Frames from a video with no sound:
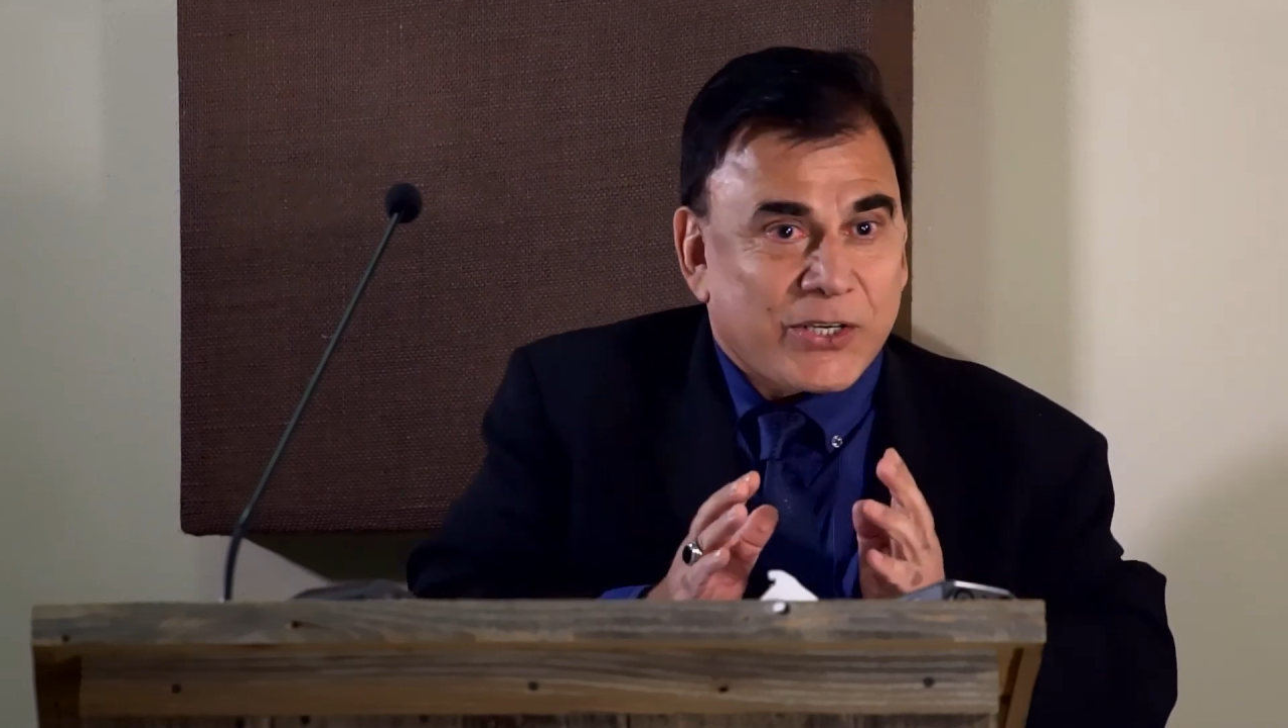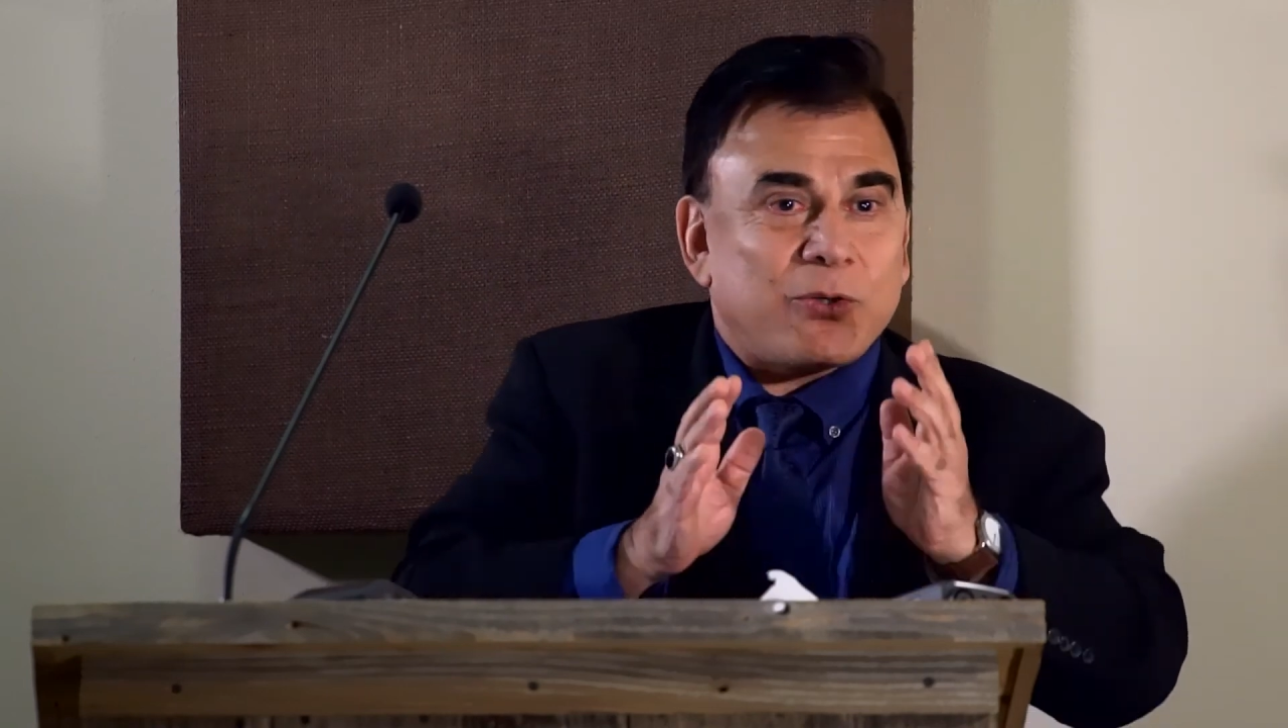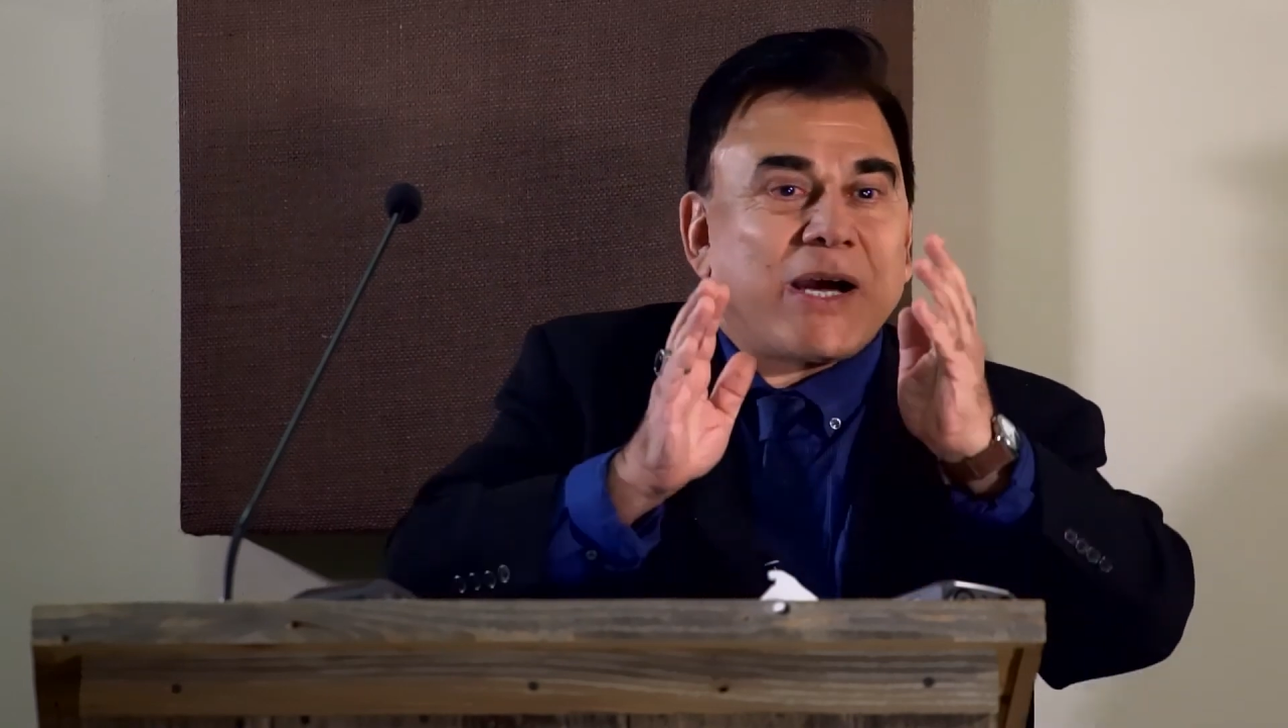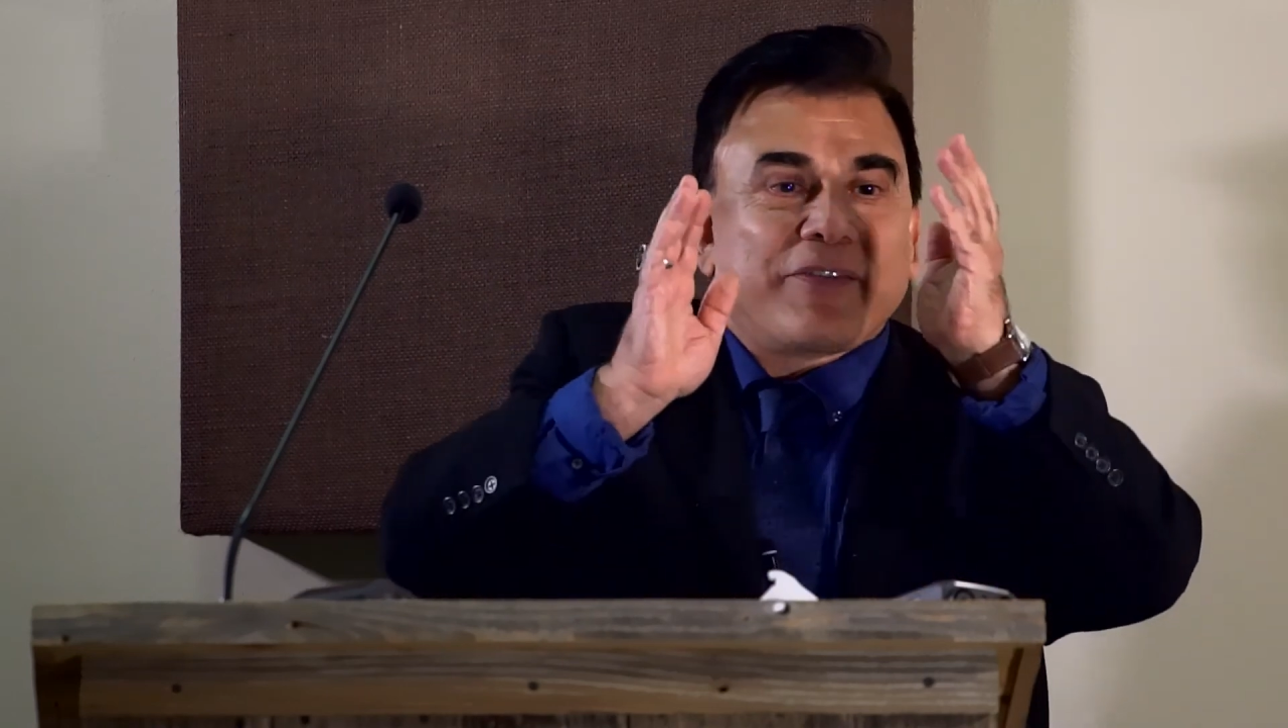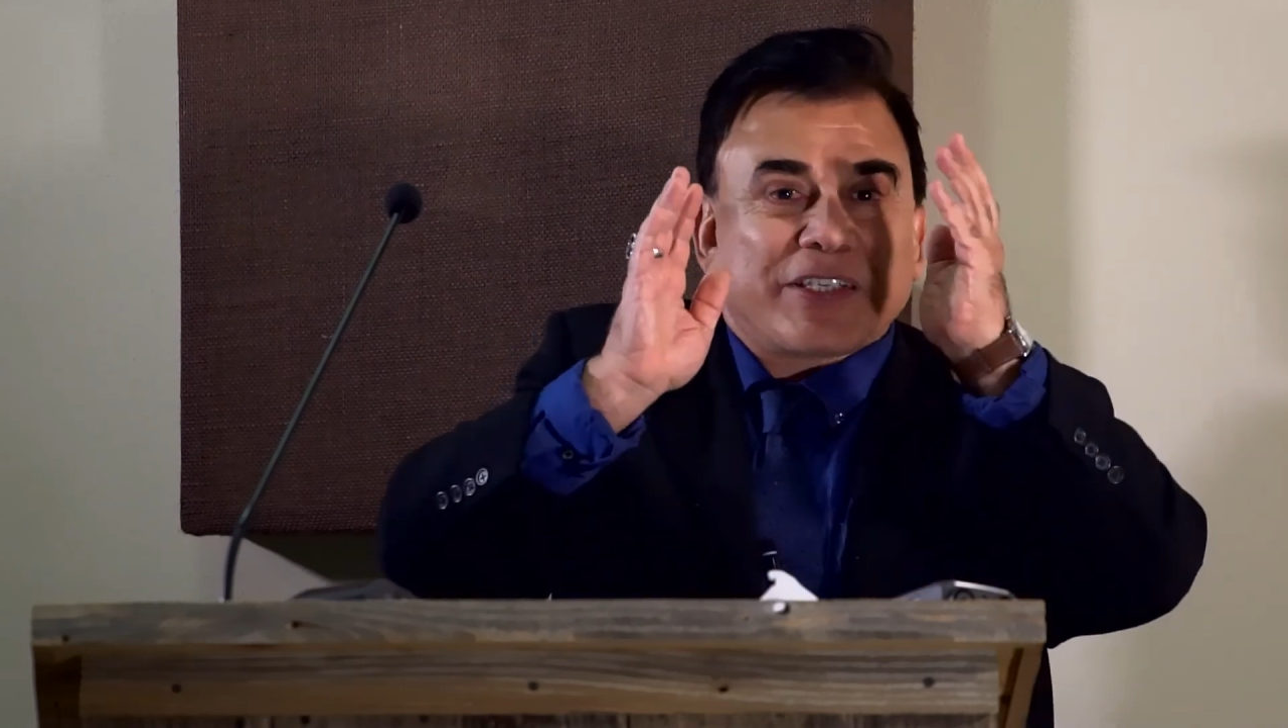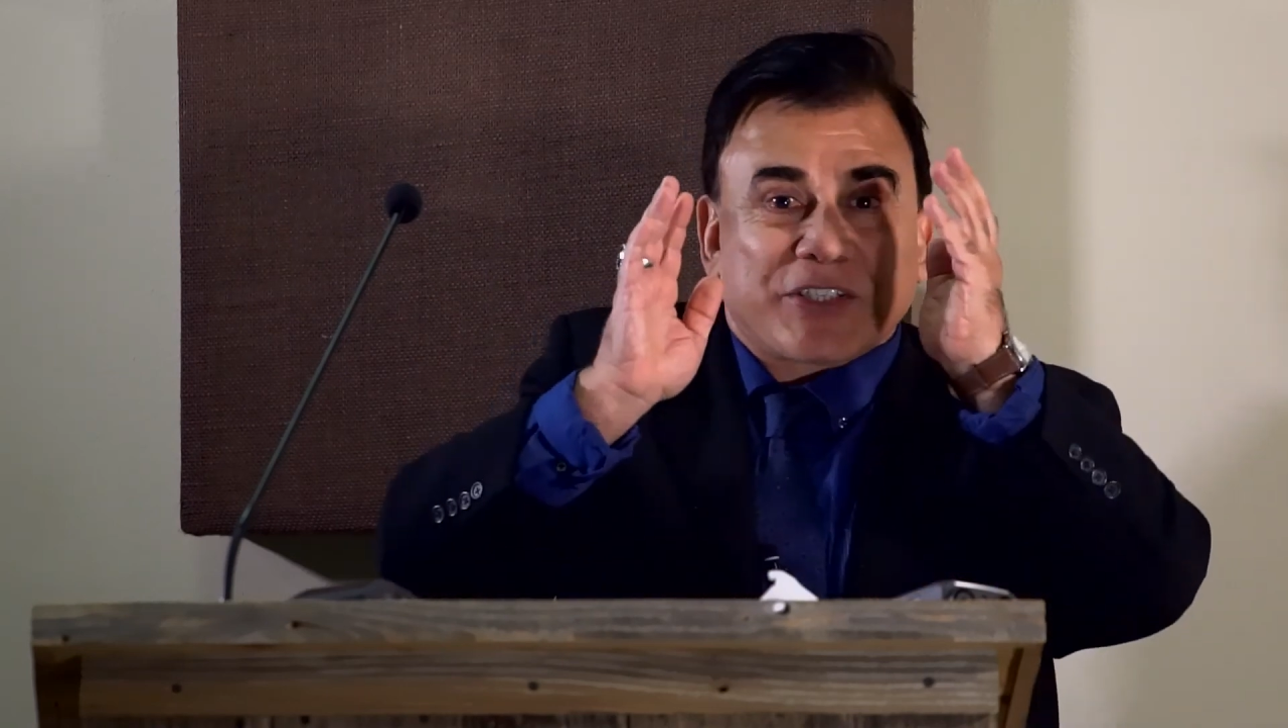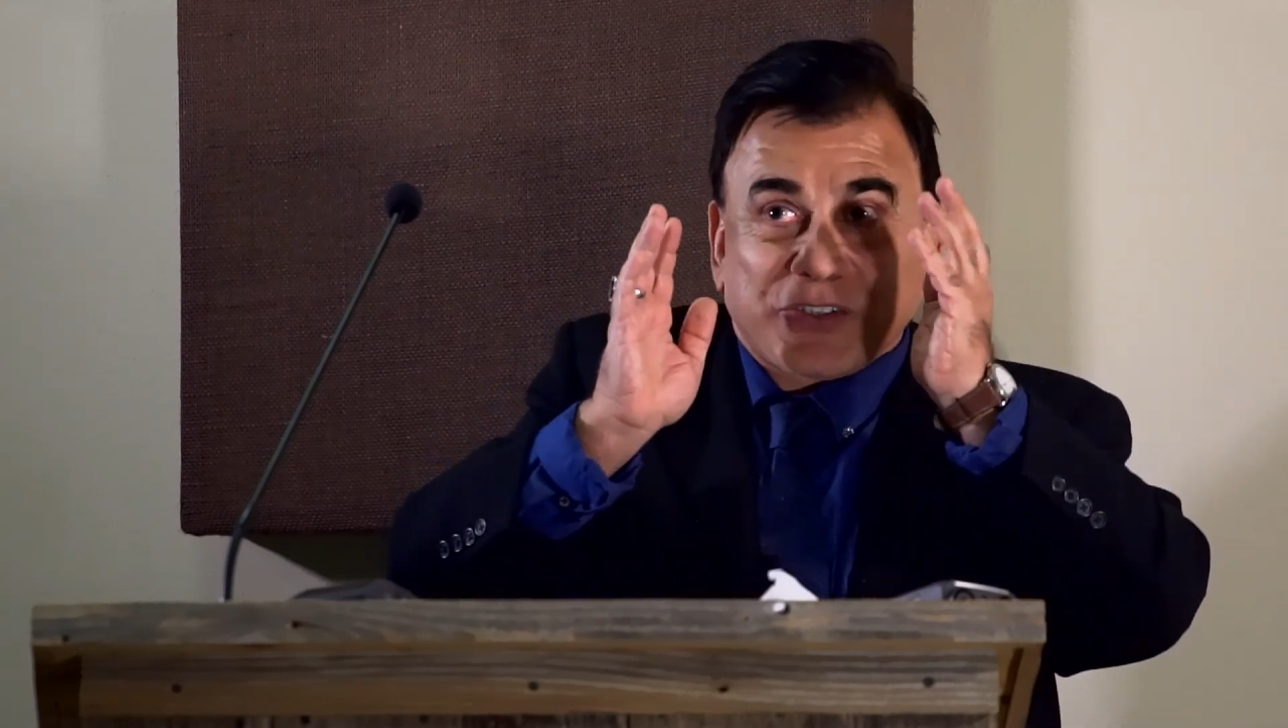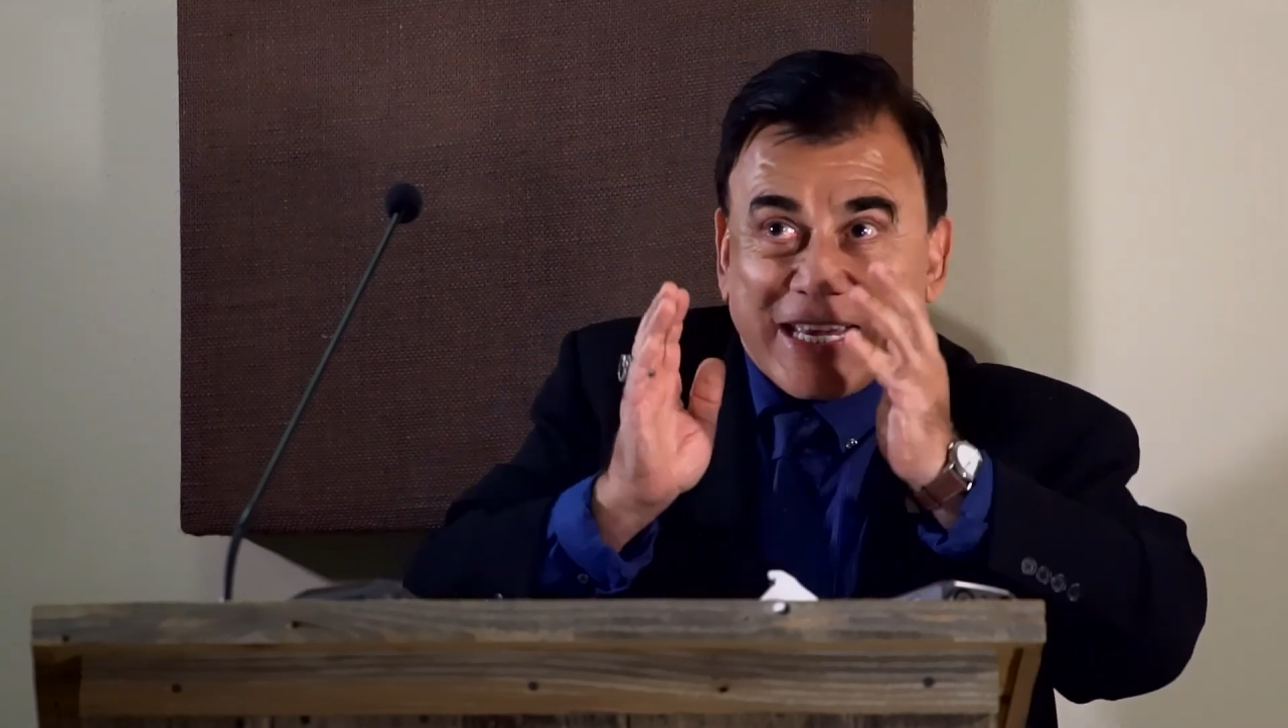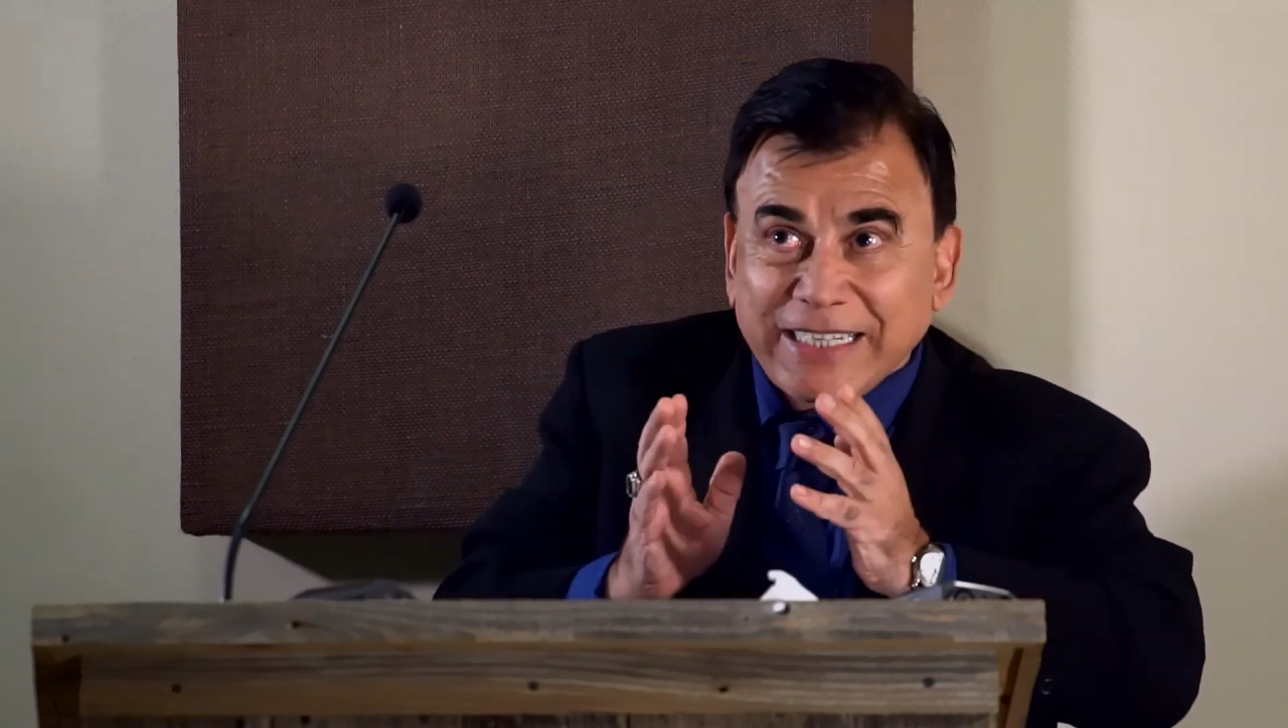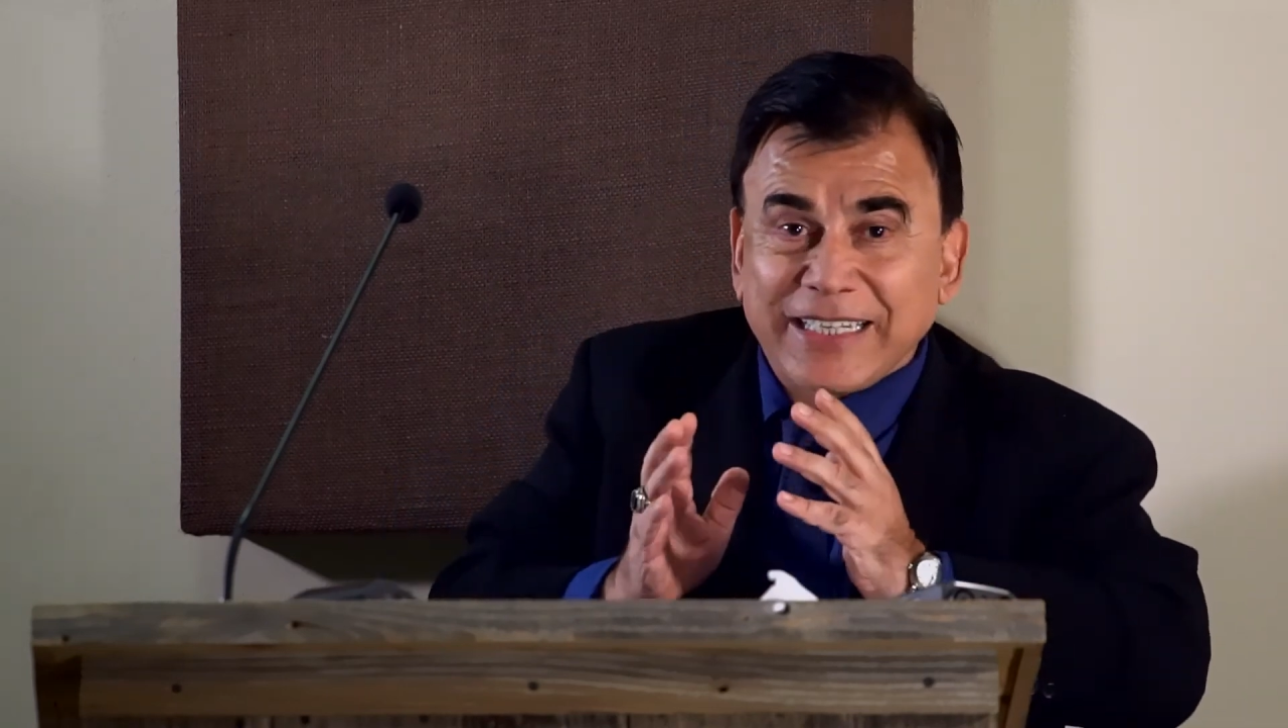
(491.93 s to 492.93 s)
you have
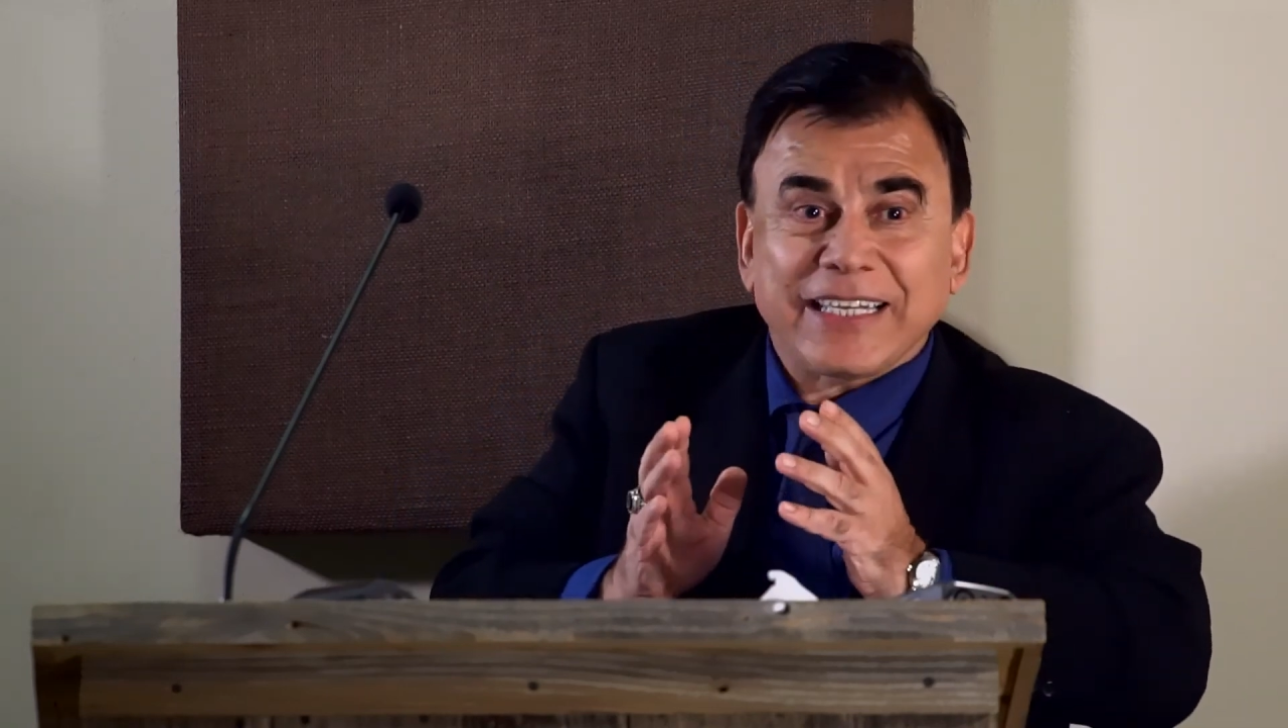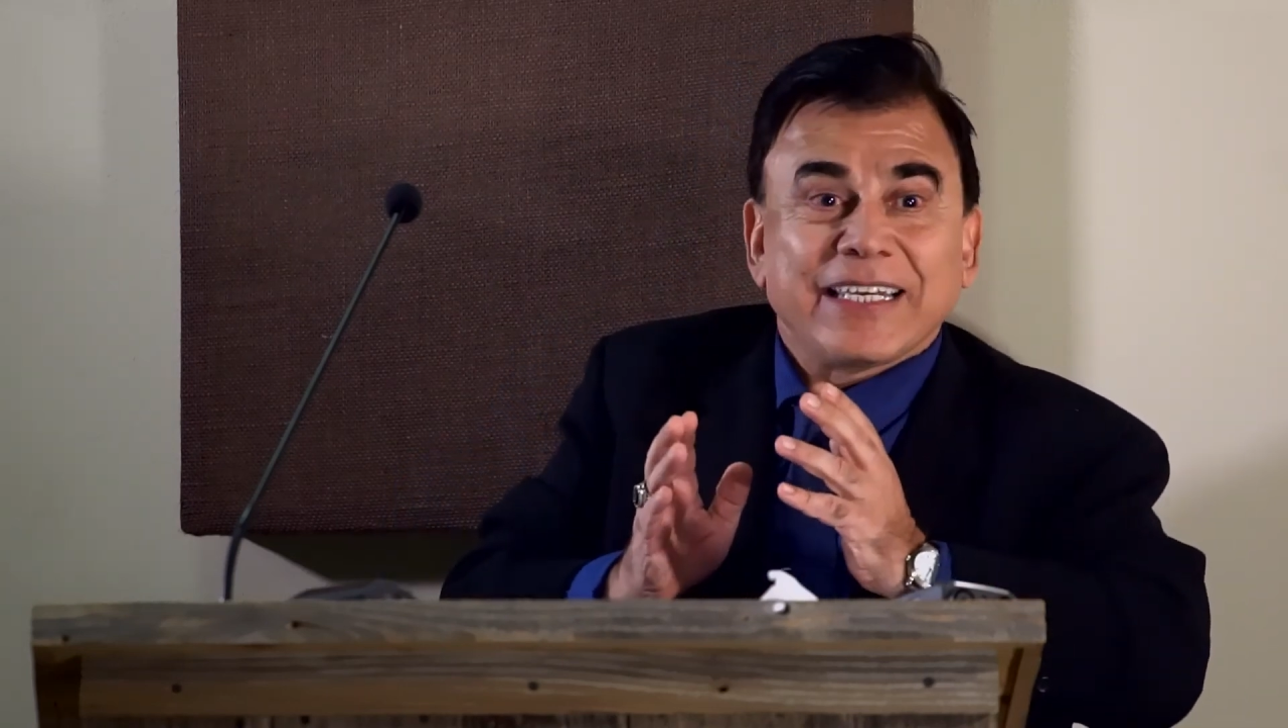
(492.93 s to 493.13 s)
straightened